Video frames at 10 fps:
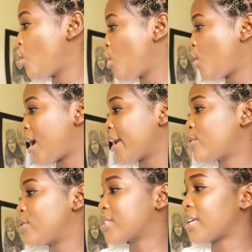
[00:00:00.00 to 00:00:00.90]
Oh, I
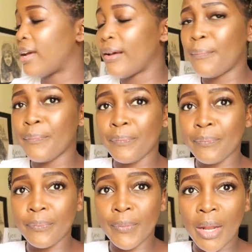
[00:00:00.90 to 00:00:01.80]
got, I
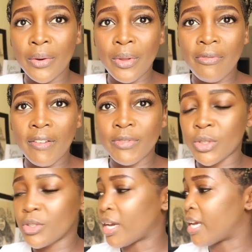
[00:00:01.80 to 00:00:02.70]
don't know if I've
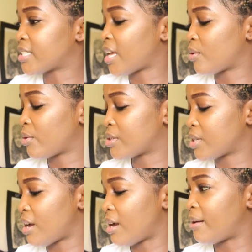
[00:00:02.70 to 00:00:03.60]
told you guys, I got
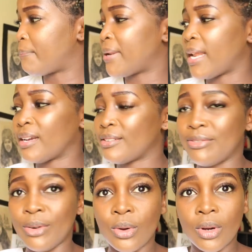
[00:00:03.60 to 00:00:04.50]
a plug
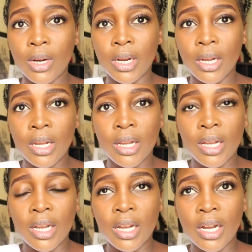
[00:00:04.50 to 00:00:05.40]
for
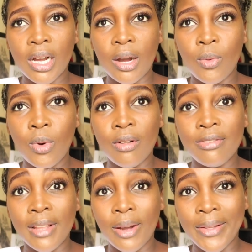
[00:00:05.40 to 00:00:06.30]
a
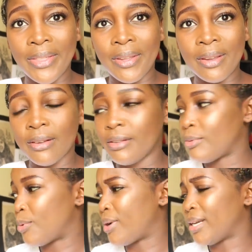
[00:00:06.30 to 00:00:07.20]
wallflower thing.
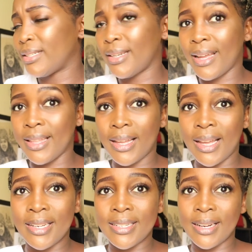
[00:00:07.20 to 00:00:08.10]
One.
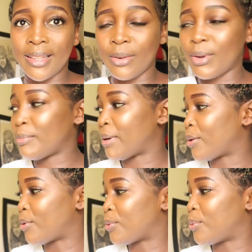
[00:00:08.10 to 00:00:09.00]
I need another one, but I
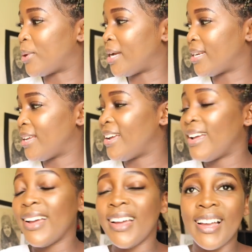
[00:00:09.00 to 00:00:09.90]
got one.
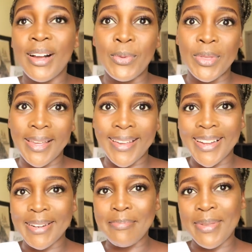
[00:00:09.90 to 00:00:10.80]
With the
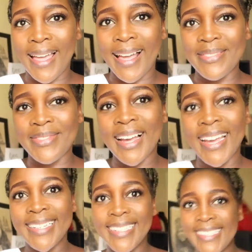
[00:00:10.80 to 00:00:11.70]
Ugandan plug,
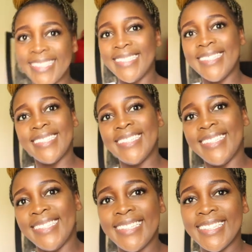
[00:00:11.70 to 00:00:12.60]

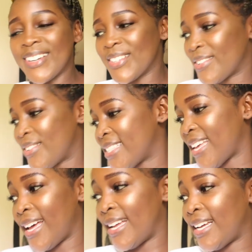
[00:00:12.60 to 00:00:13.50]
finally, because the ones
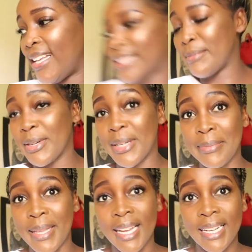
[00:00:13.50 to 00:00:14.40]
I had the
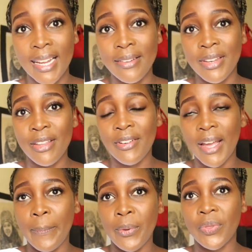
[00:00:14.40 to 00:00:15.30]
American plug, and even if
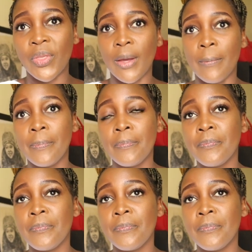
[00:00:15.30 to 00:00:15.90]
I put the